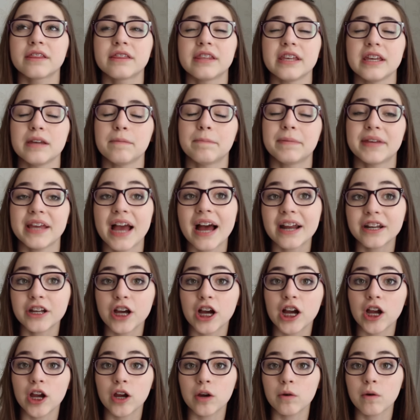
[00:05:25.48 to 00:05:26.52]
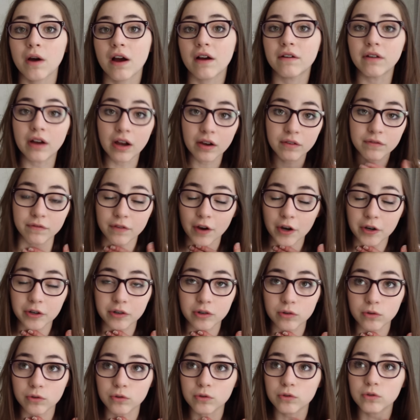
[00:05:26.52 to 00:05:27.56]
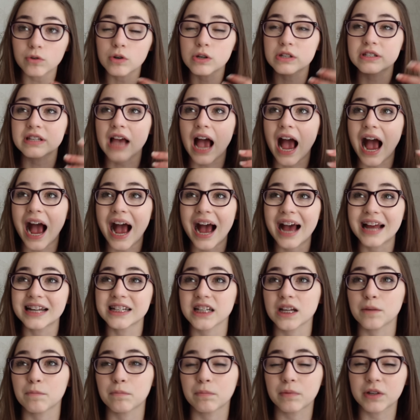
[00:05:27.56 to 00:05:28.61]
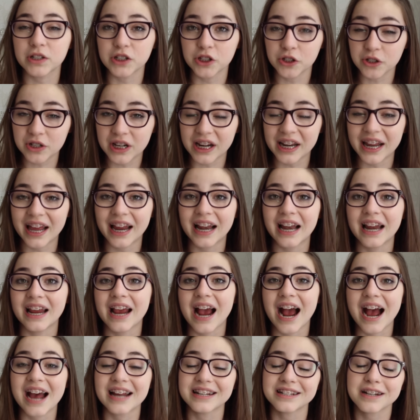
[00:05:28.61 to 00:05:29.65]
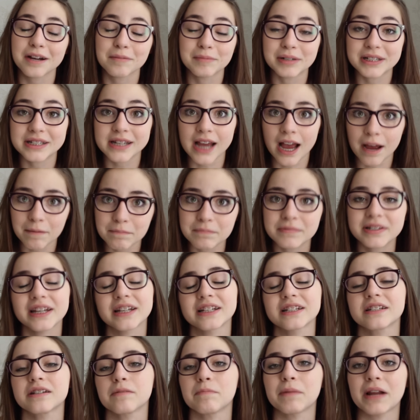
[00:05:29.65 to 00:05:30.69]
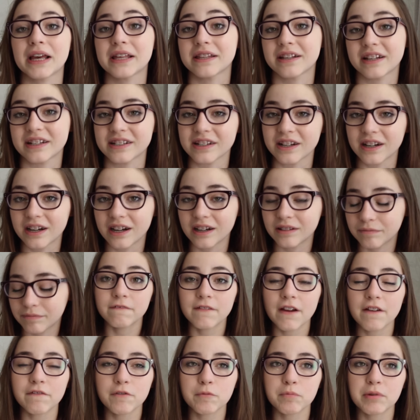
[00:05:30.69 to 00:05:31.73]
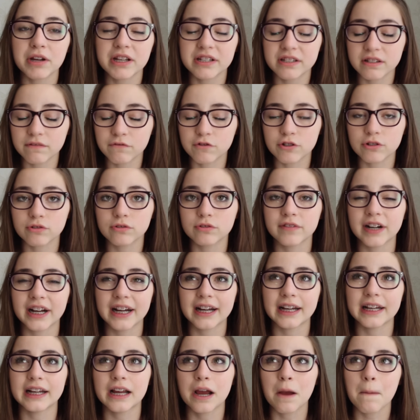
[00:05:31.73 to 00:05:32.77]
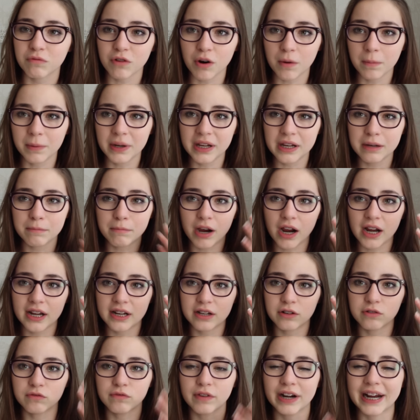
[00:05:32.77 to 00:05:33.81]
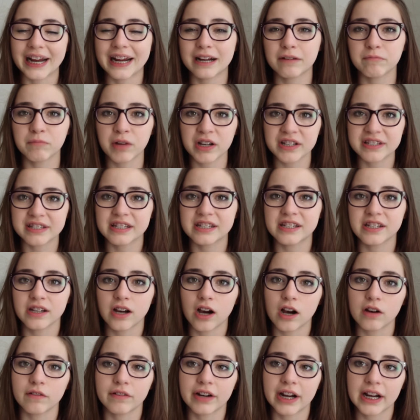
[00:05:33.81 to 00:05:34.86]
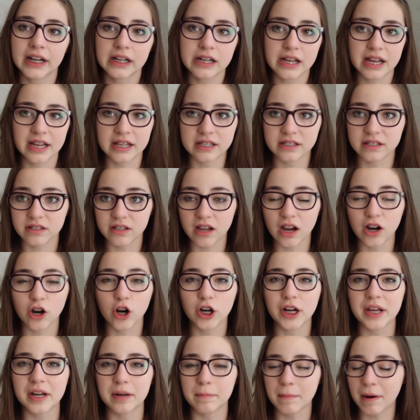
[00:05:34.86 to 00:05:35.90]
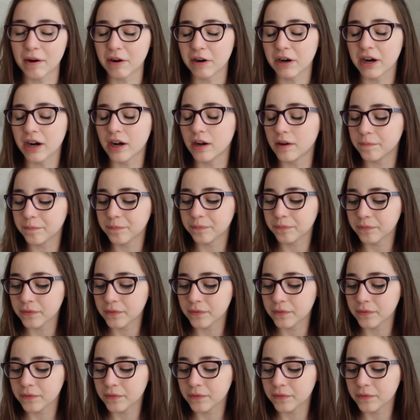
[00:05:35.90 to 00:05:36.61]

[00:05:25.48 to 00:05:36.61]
the piano, vocals, and ukulele, and I'm attempting to play the guitar. Favourite piece of jewellery? Probably my little ring, my CTR ring. I got it in America.